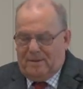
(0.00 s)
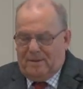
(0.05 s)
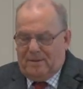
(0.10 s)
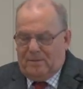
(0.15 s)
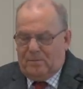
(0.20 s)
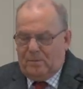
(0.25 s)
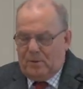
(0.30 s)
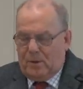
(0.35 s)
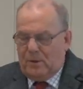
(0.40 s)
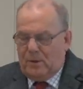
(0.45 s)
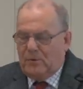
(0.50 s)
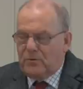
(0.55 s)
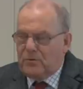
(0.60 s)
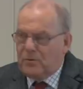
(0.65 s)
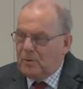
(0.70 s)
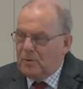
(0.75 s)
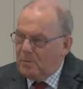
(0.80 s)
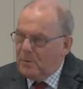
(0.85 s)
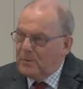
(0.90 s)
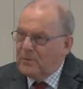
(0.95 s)
What
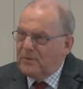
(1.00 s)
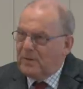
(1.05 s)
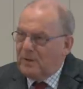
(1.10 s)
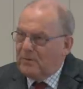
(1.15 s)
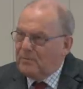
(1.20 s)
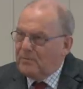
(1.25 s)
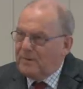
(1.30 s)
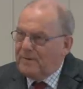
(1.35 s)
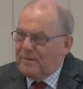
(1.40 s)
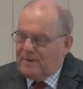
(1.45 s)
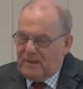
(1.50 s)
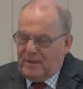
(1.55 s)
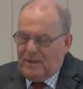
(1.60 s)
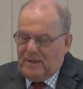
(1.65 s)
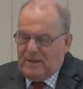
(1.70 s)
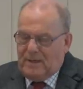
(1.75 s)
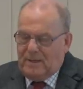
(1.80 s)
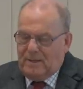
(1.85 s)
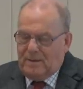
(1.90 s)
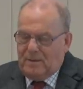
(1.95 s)
troubles have we
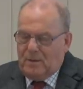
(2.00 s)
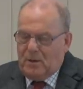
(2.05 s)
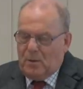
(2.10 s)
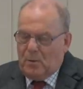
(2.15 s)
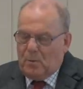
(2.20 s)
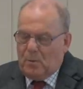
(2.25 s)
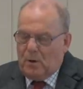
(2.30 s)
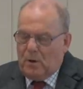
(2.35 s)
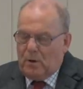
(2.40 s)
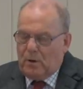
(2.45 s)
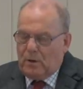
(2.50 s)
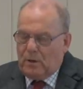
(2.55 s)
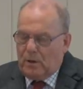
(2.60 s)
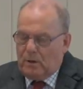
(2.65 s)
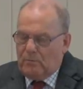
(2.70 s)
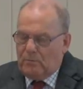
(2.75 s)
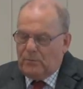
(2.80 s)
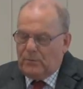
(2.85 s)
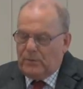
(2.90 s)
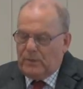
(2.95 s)
seen? What
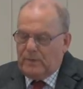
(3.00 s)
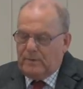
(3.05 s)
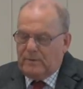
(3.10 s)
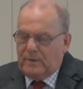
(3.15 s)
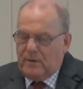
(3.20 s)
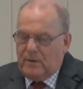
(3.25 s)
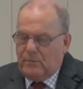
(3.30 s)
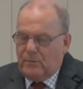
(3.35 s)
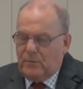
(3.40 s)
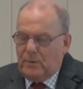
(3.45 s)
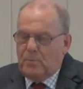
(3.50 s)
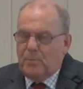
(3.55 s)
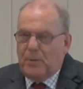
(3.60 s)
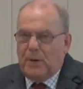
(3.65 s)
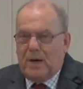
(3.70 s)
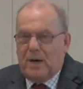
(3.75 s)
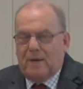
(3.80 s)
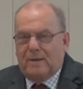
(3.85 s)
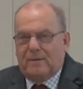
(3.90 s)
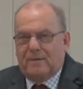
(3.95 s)
conflicts have we
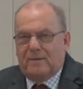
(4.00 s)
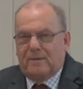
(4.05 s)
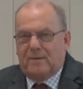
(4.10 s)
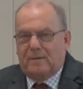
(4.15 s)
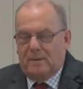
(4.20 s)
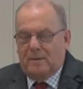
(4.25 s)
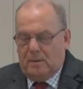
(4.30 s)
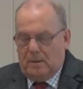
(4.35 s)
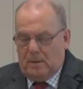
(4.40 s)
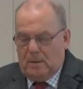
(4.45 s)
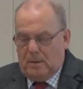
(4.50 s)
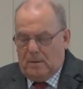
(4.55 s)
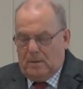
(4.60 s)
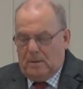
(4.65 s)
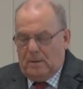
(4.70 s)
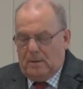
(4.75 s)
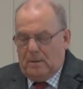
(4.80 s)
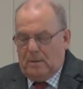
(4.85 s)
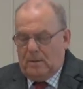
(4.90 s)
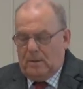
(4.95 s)
passed?
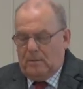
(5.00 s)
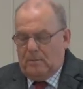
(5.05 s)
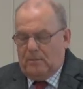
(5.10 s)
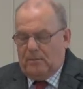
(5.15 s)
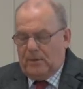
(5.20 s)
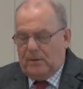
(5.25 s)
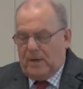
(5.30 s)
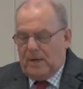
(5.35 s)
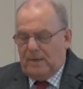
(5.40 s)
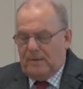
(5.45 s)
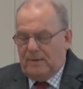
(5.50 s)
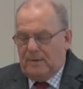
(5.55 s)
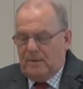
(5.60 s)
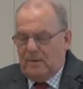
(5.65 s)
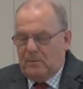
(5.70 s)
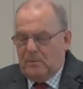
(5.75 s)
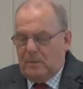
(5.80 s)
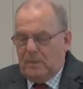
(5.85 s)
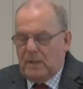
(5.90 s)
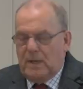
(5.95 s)

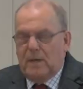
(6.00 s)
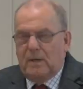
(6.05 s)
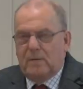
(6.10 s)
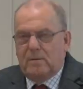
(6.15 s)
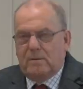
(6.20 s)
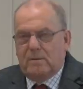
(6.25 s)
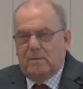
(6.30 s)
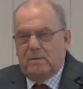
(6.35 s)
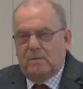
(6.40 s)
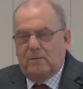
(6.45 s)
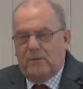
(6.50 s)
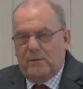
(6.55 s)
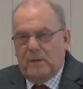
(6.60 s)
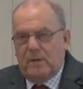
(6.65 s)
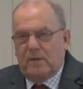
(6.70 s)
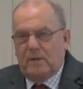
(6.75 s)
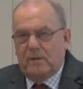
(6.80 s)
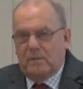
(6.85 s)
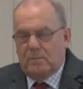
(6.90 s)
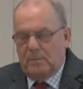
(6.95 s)
Fightings without and
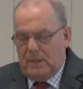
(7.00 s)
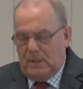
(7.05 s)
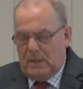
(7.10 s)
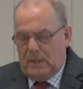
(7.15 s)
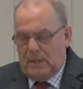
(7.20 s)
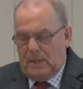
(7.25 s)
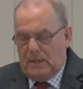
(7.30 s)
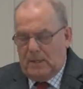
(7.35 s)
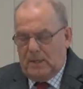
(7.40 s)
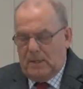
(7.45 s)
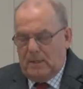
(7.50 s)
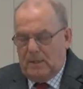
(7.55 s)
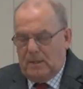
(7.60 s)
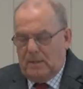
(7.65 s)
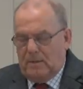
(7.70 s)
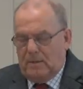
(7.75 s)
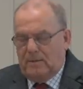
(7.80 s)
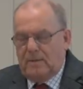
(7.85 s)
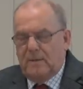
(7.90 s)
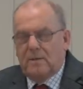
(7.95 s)
fears within,
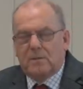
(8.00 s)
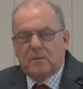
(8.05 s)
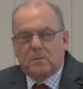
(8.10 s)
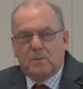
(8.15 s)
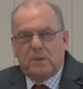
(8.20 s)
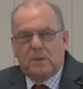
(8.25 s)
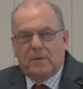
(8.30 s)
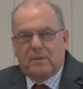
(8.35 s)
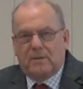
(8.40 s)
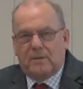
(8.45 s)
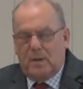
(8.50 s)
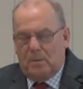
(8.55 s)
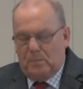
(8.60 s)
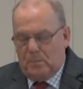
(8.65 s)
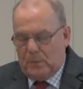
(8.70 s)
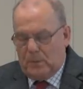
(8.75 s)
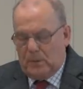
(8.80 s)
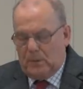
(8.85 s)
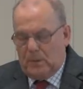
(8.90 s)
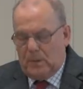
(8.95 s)
since we
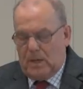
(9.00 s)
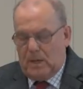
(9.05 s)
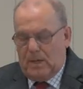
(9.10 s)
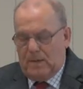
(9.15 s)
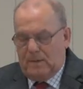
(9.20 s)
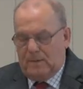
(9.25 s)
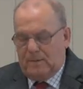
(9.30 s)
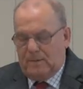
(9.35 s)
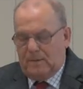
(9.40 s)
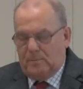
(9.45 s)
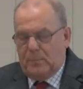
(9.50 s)
assembled last.